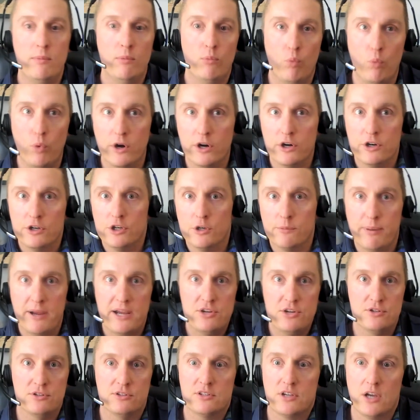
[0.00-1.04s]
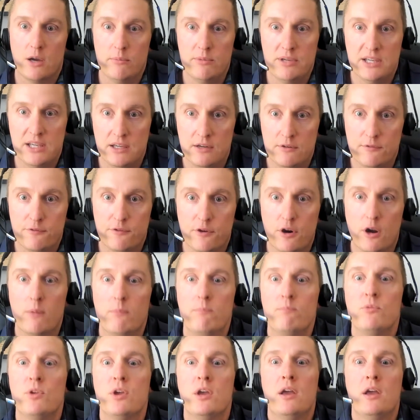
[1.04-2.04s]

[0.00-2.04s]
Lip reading: where your patients coming in from,